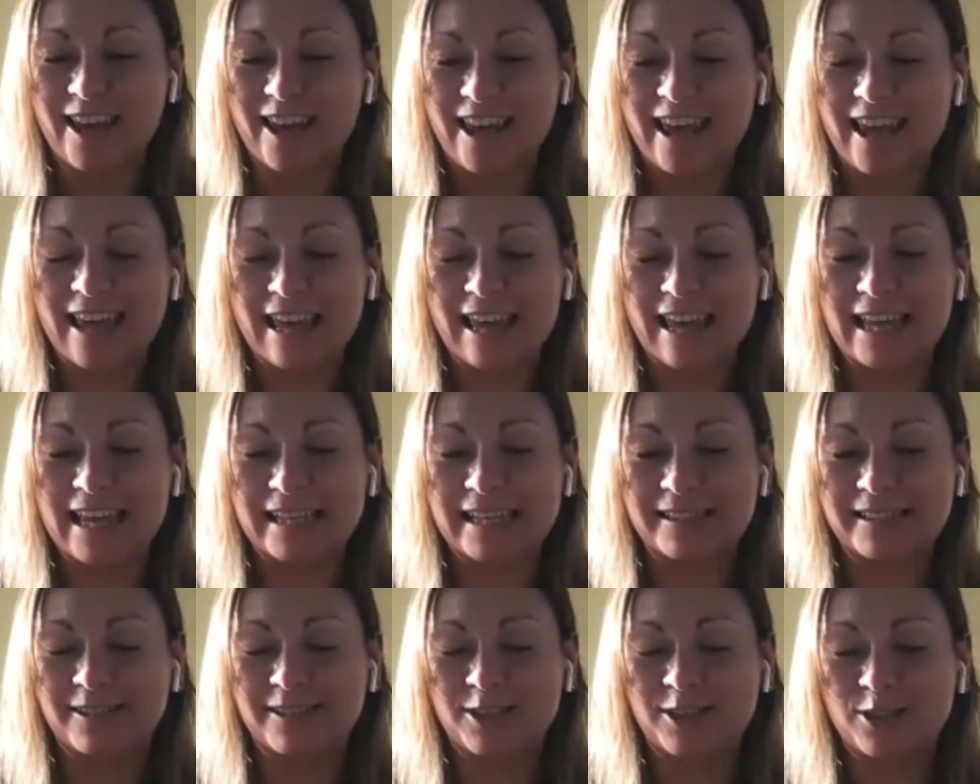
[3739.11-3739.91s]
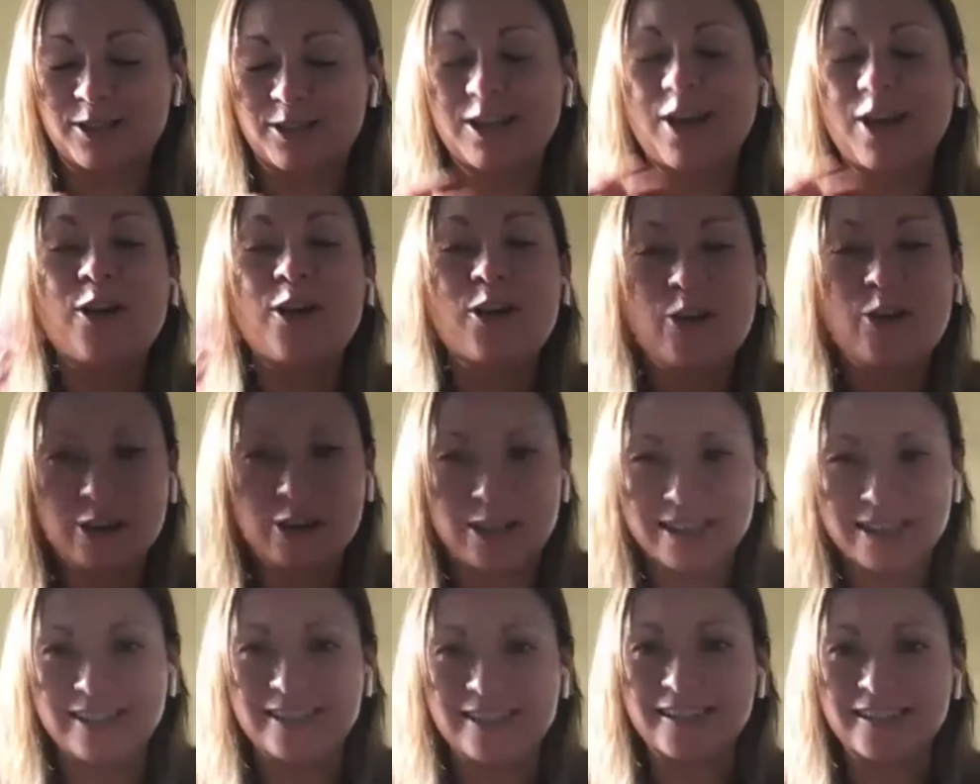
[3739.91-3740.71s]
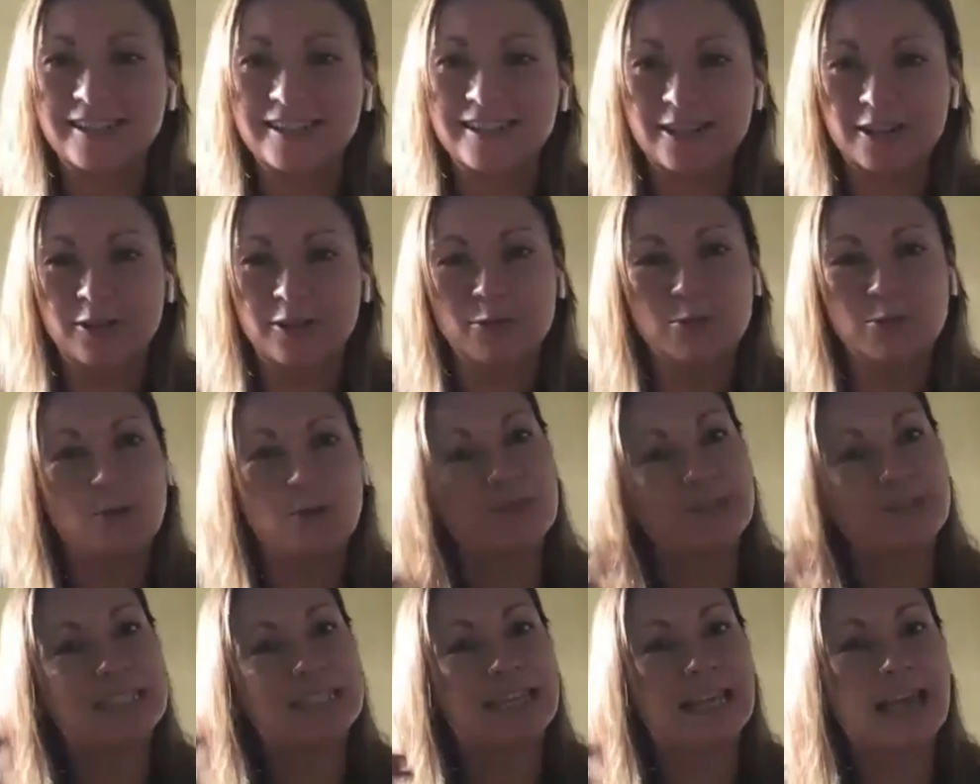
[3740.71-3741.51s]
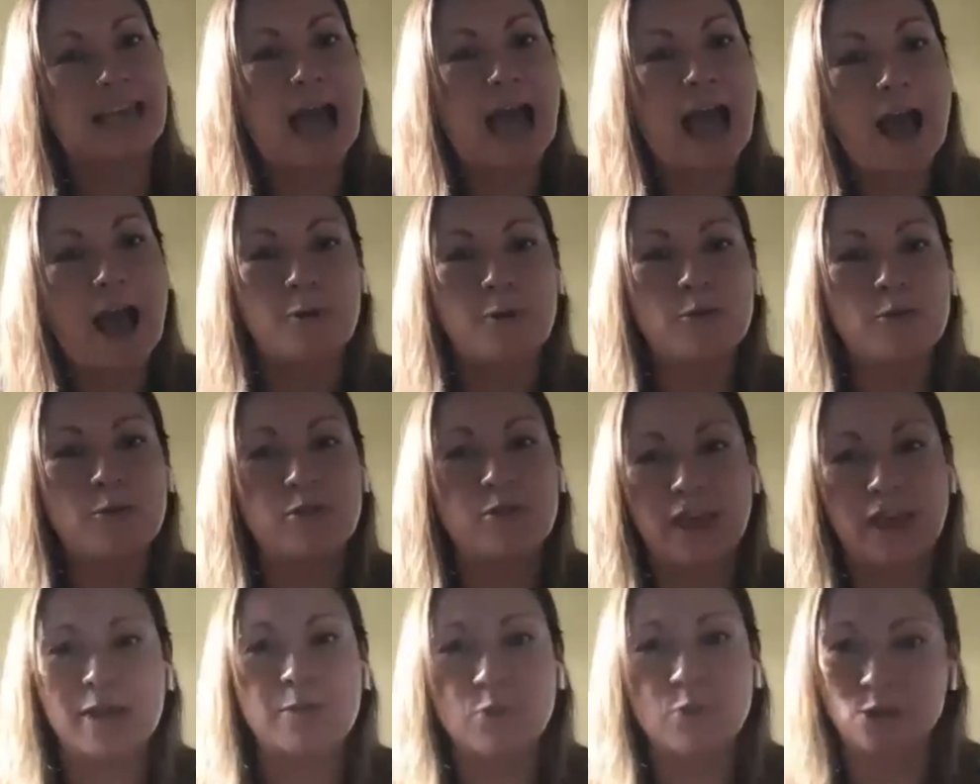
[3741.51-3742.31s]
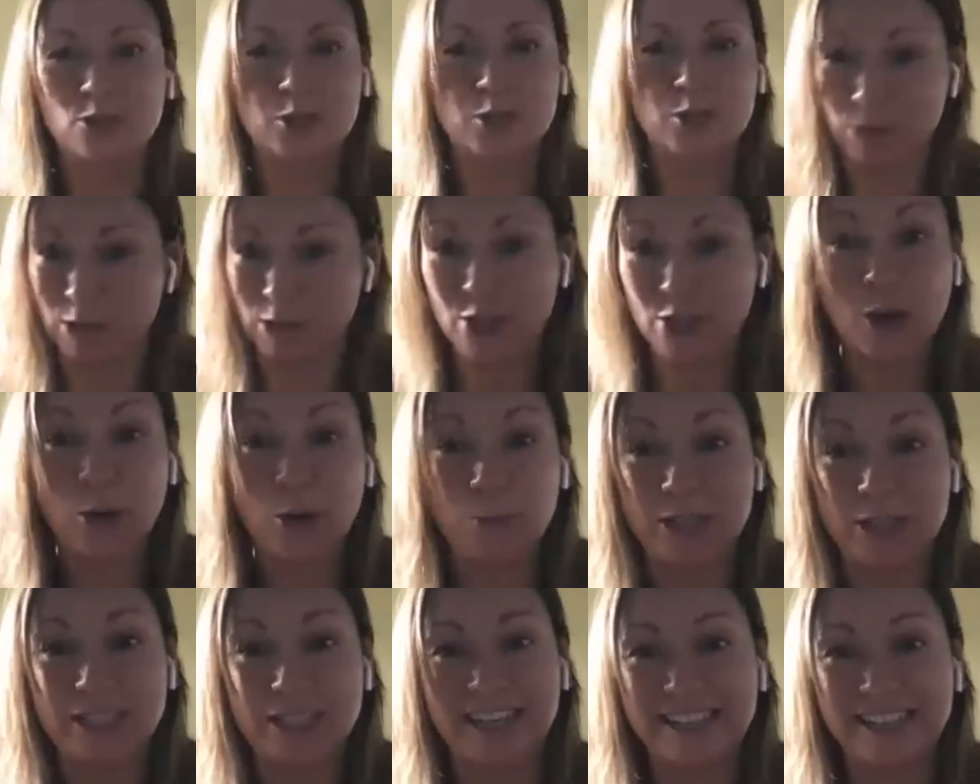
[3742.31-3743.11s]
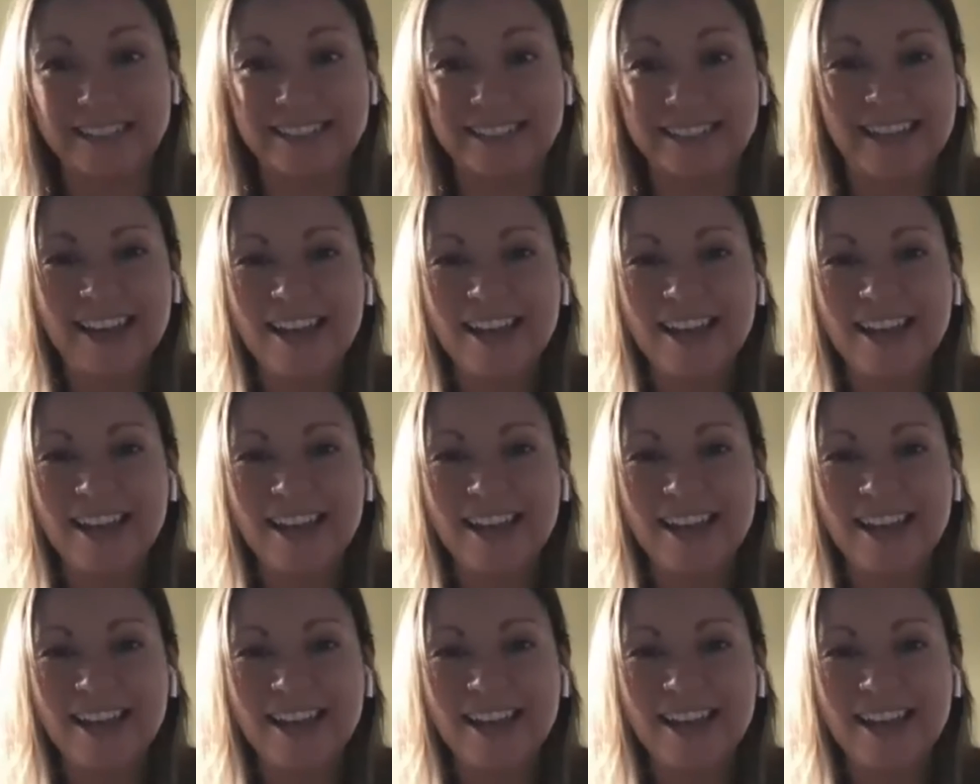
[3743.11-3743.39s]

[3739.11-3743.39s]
is turned to obviously how they want to interpret it.